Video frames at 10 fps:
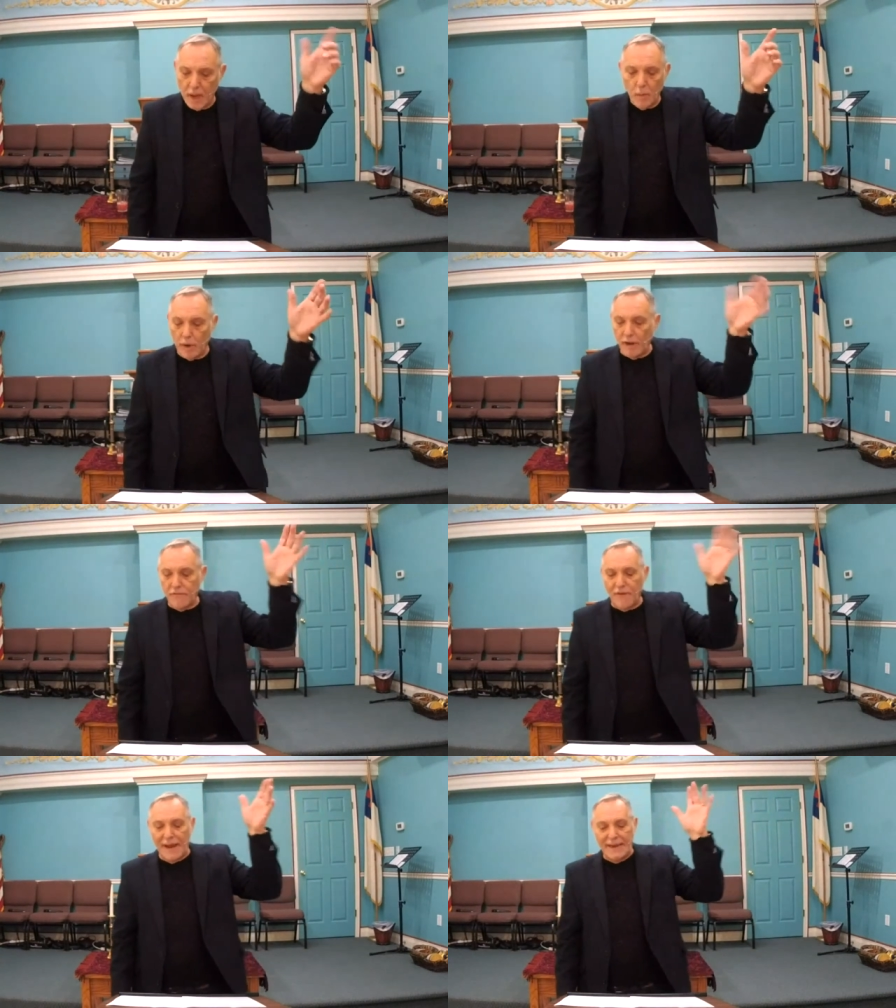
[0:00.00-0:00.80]
We're going
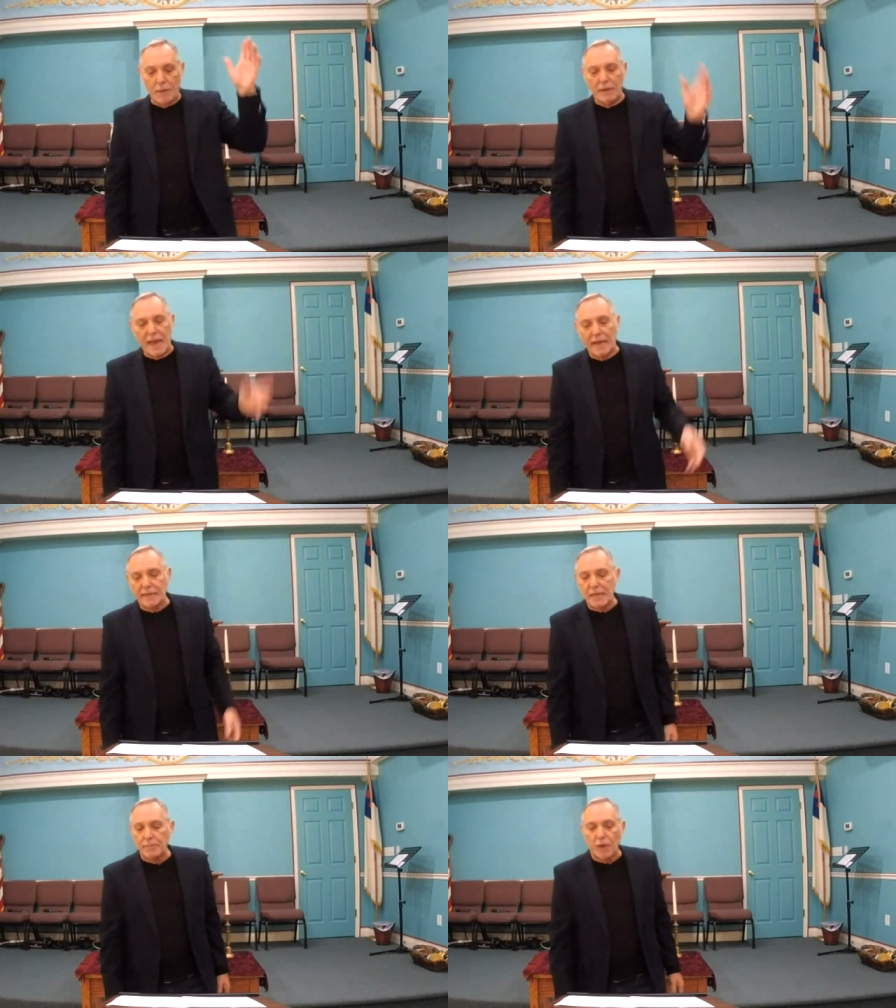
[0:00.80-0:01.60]
to find out. we got
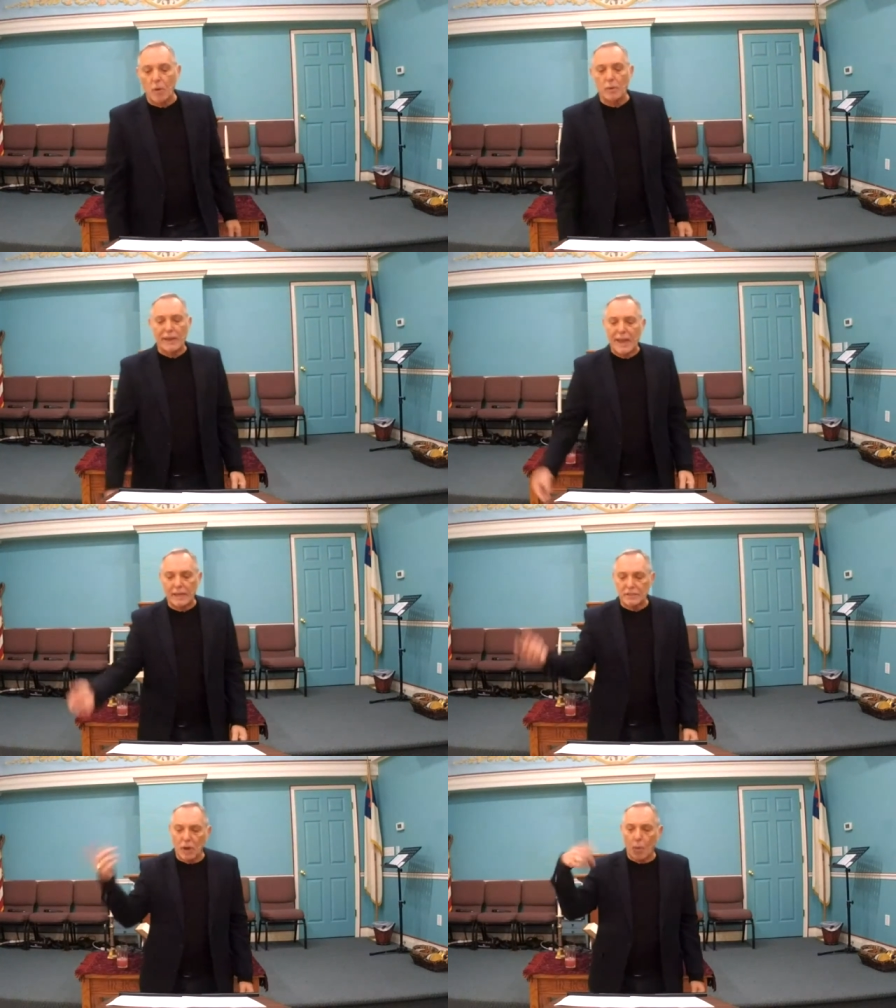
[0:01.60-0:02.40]
to keep going. we got
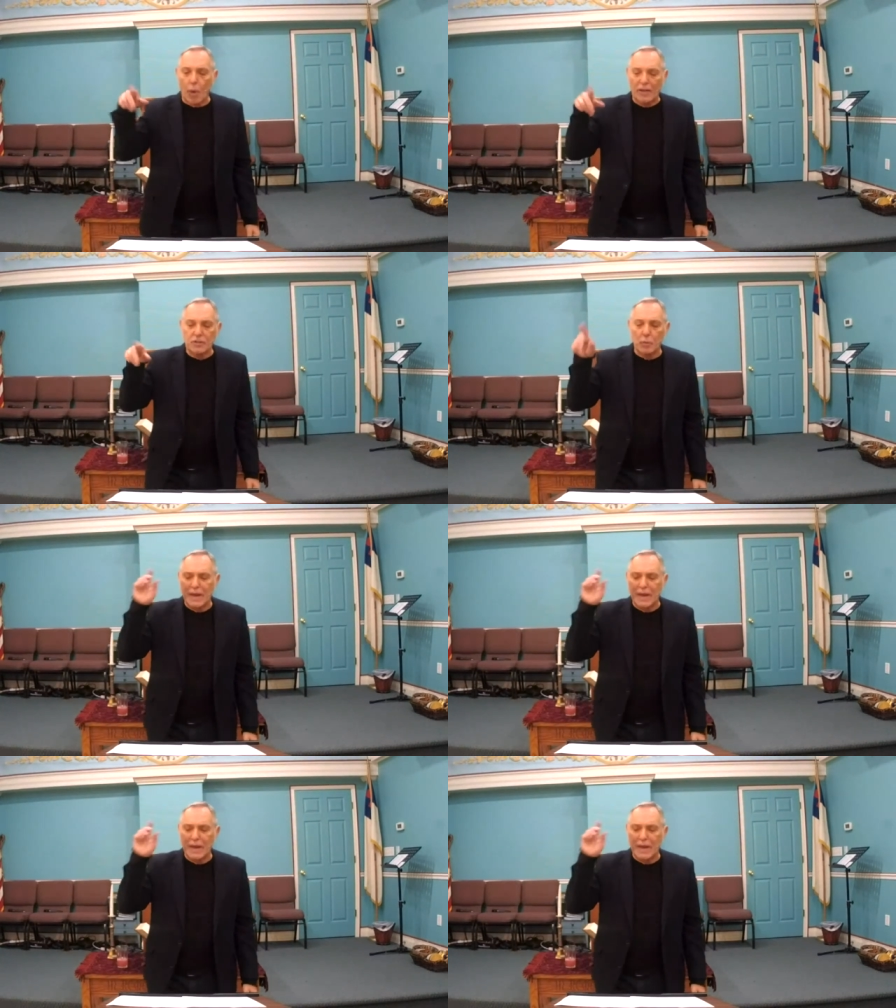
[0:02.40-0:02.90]
to start watching.